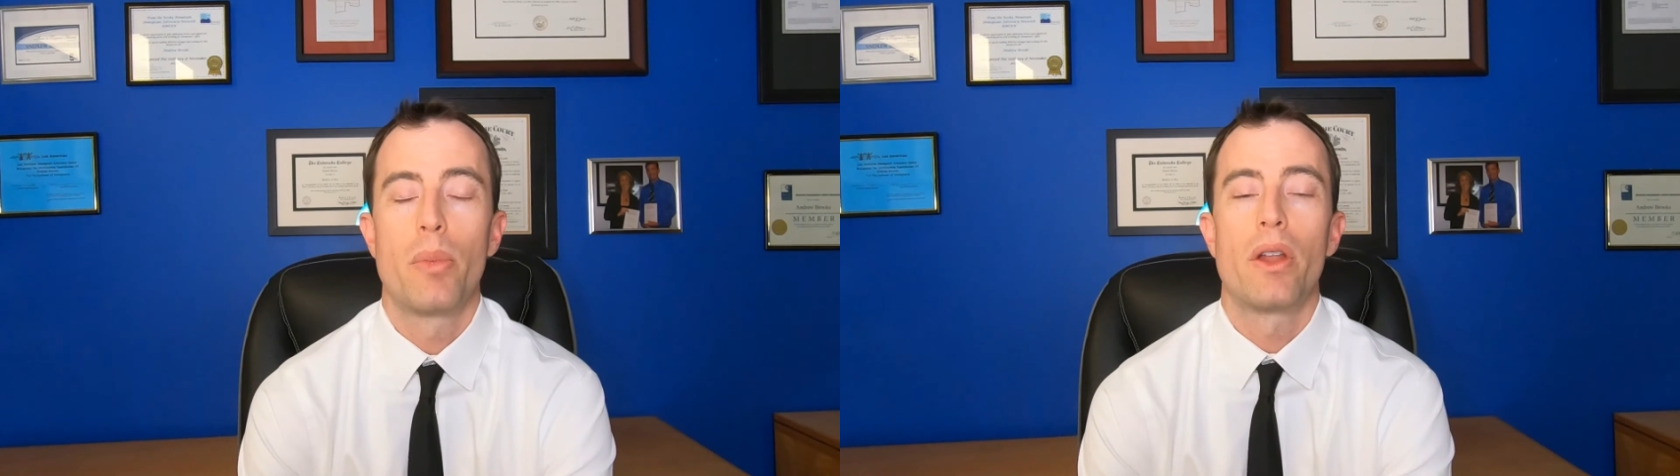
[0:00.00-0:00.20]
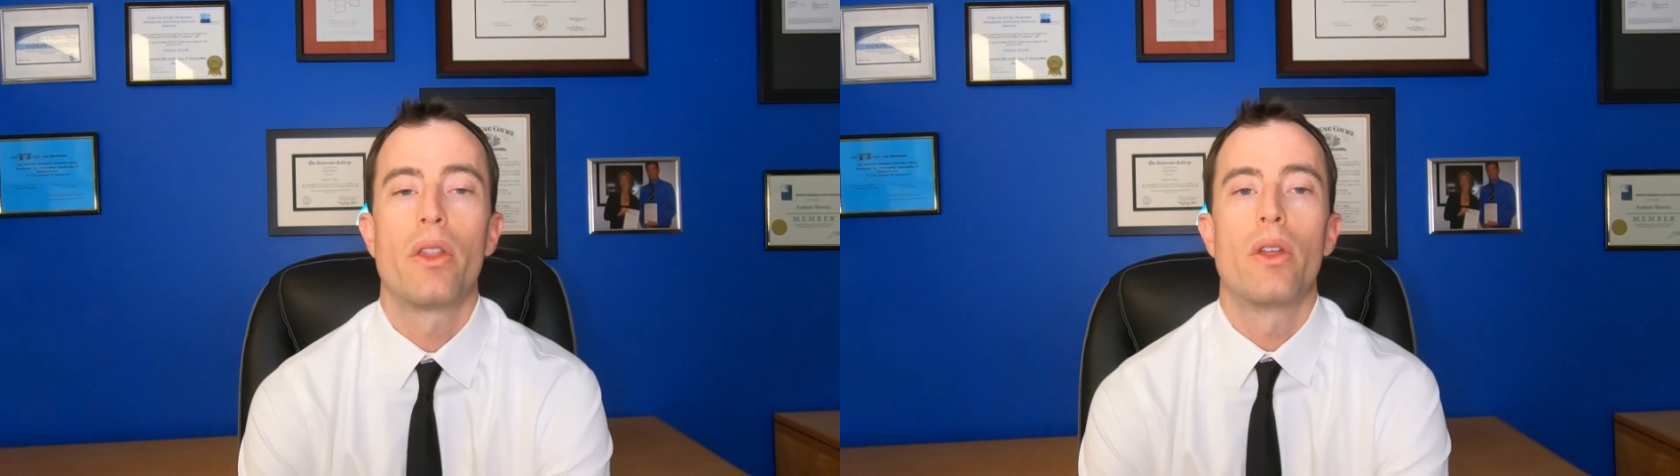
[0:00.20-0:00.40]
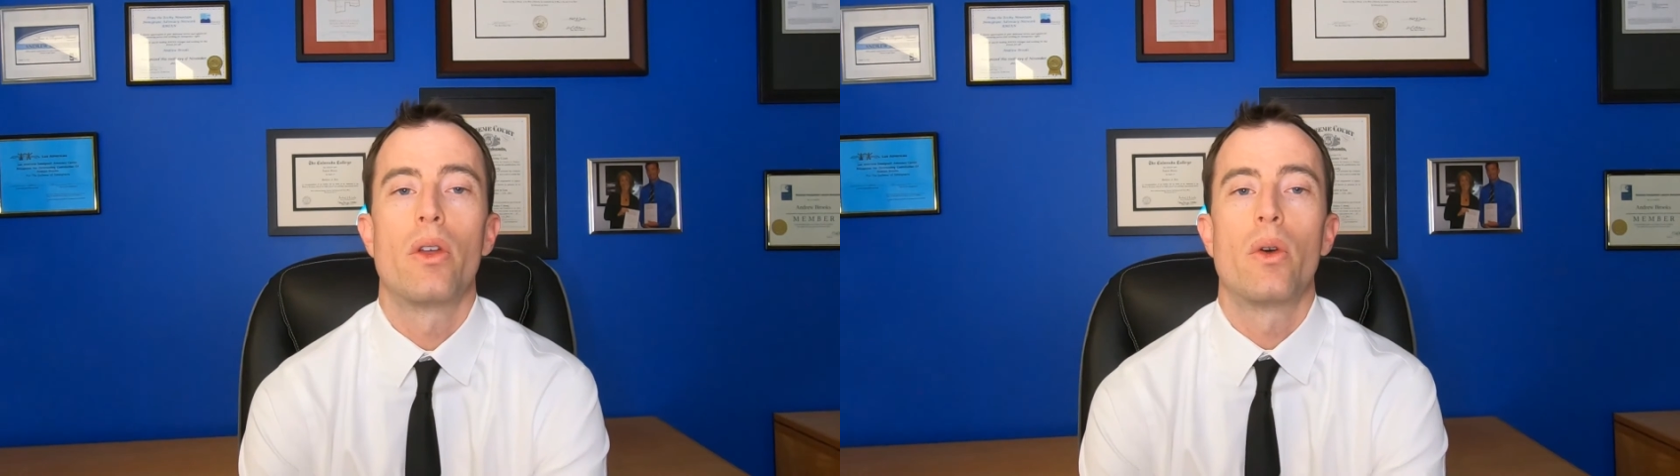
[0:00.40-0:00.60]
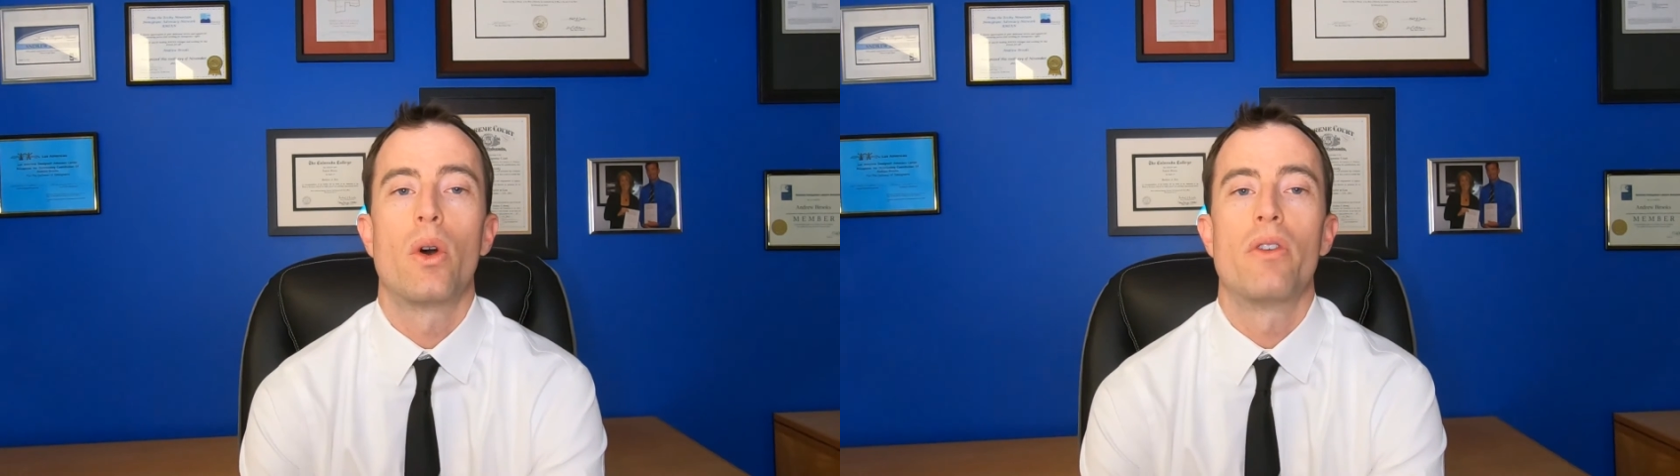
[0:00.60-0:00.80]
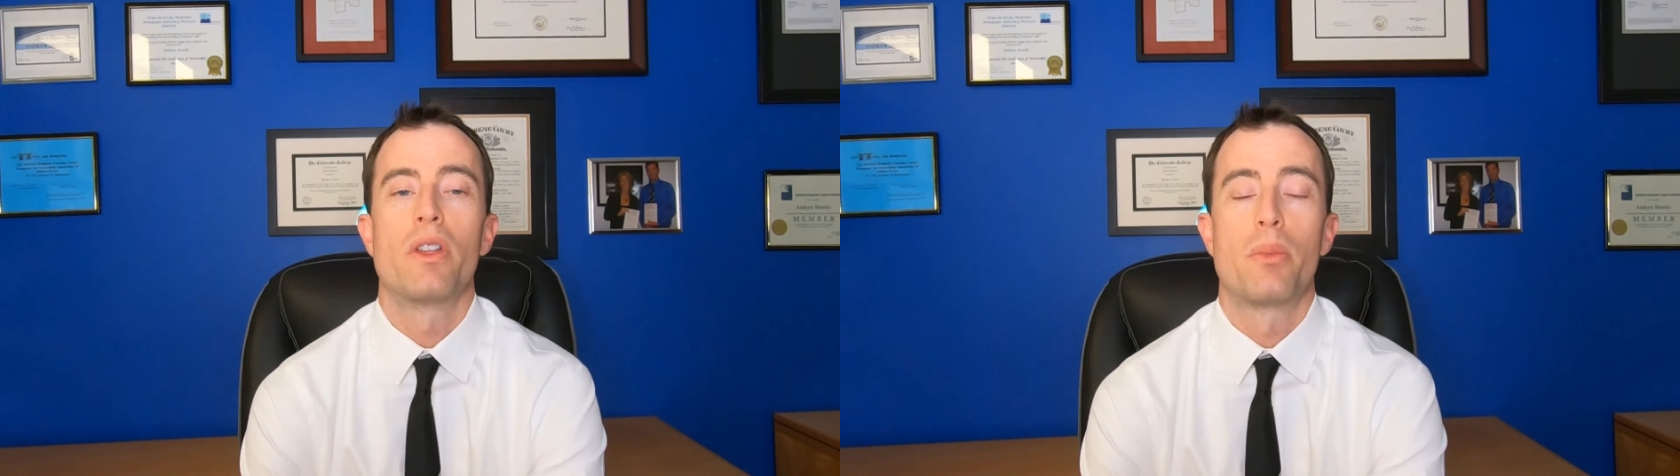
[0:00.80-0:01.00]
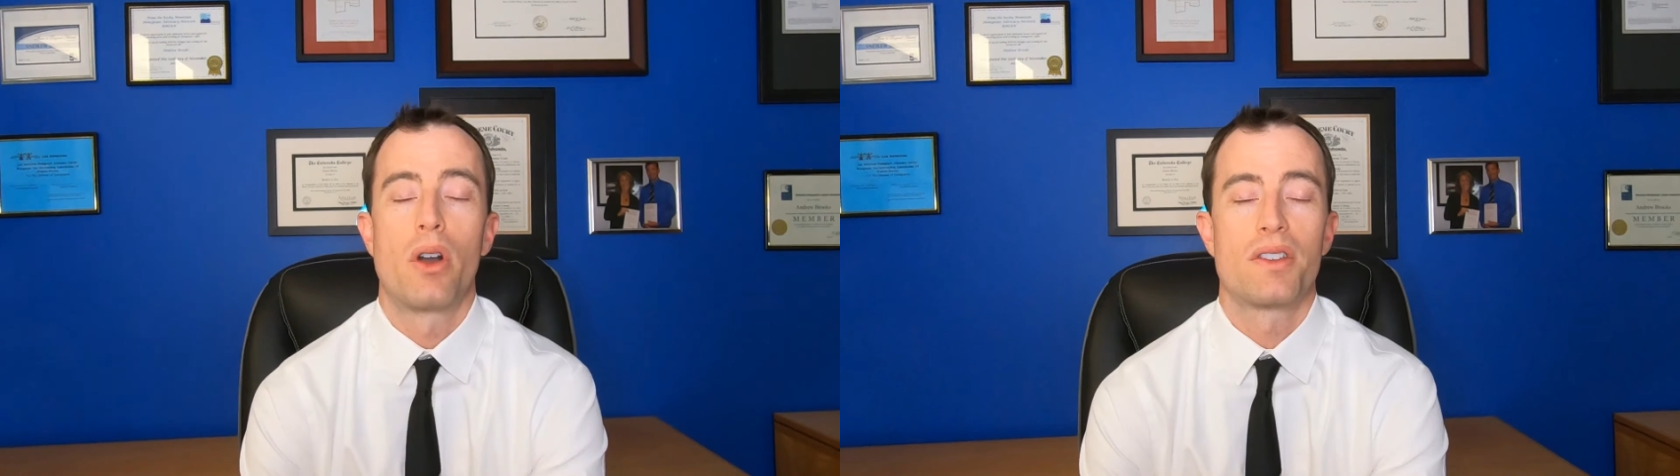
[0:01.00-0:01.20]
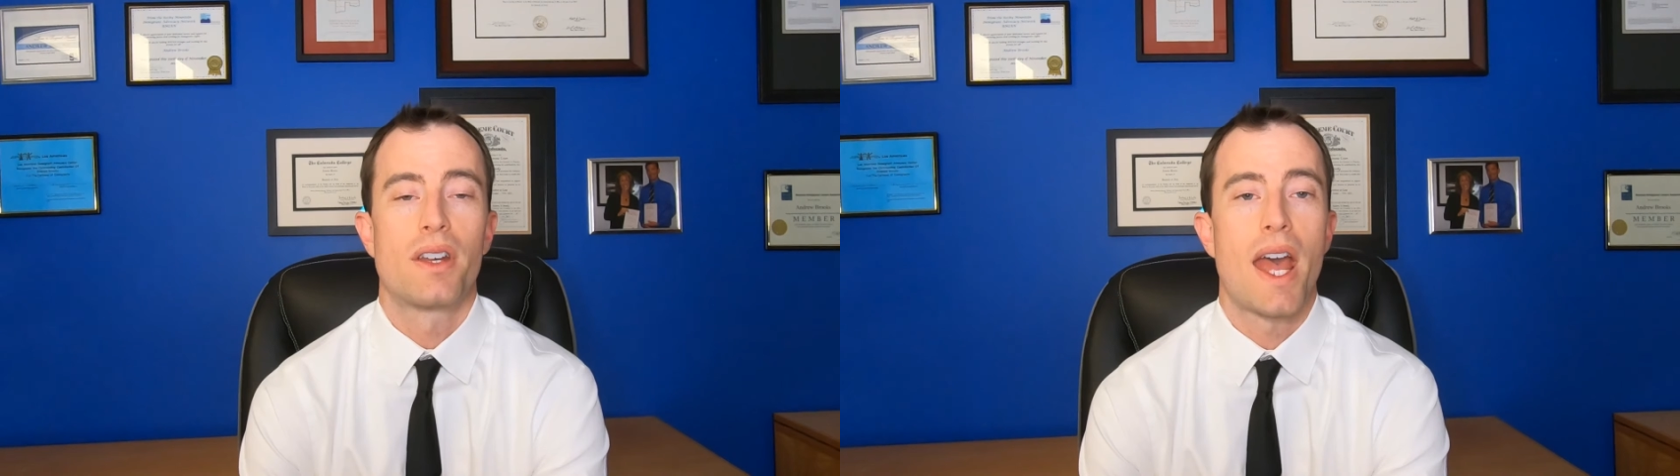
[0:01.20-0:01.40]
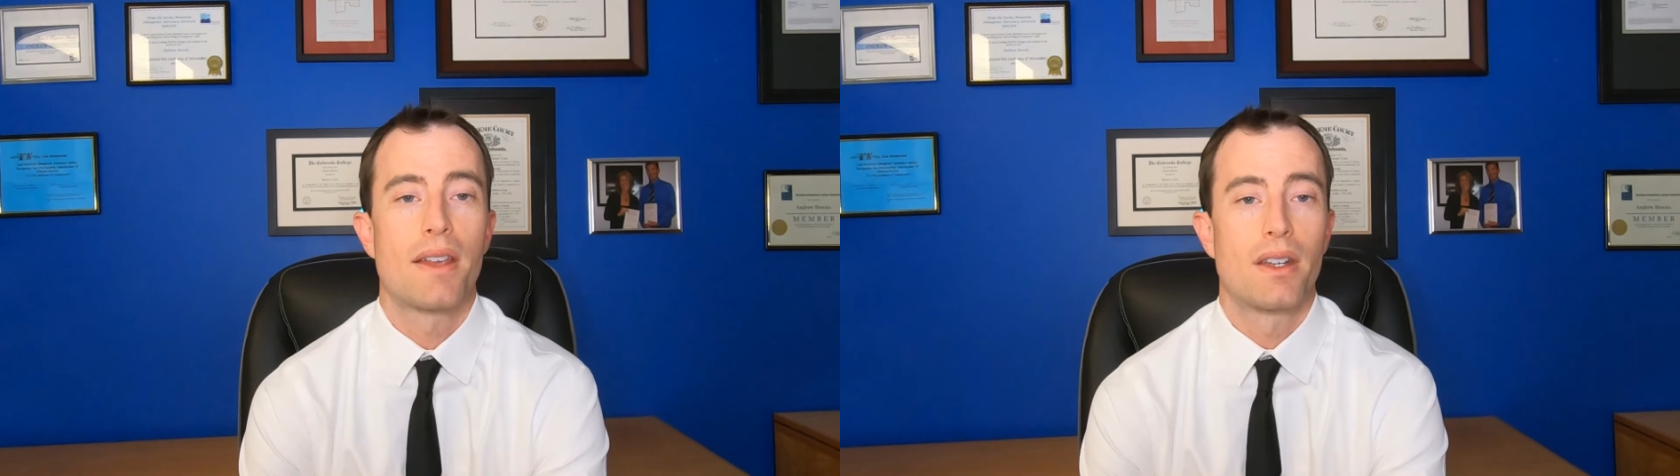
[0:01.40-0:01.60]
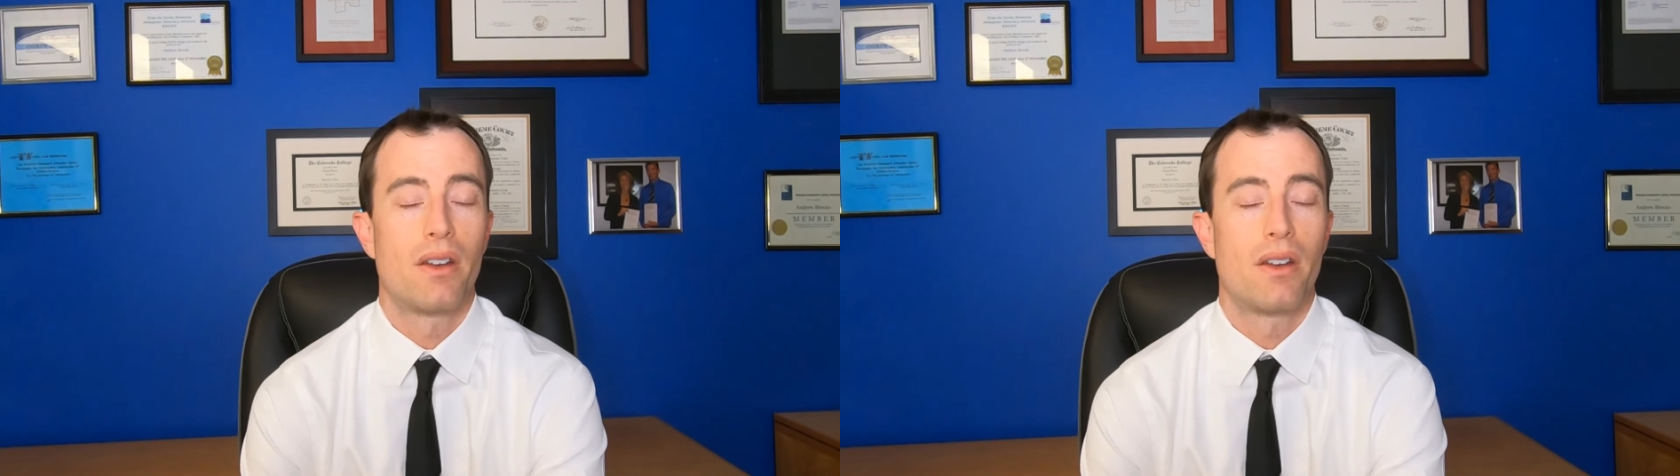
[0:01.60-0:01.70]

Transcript: but if the person has